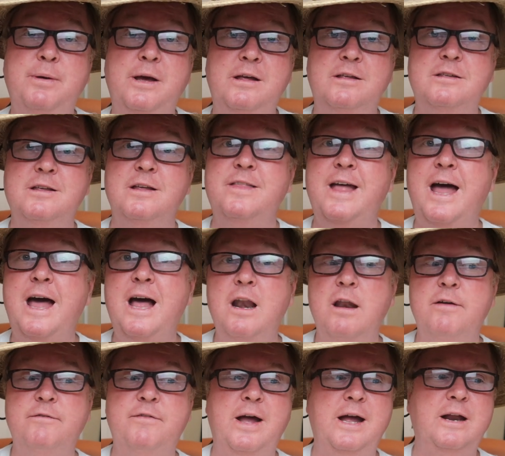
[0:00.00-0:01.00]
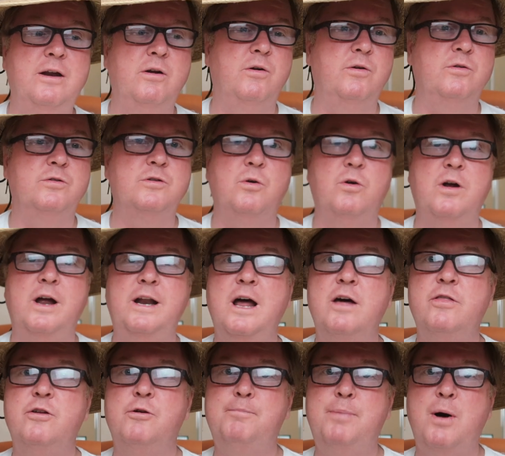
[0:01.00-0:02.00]
piece in the elevators or at
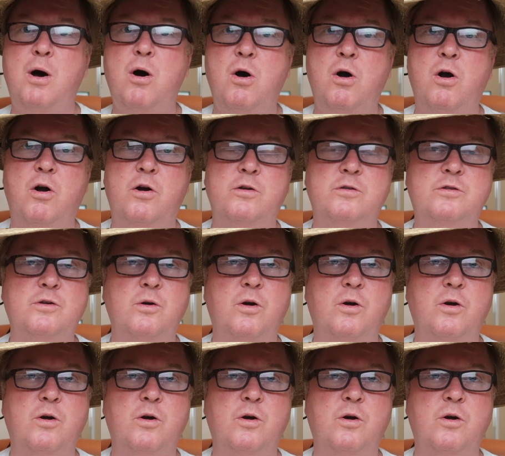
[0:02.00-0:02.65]
other bars,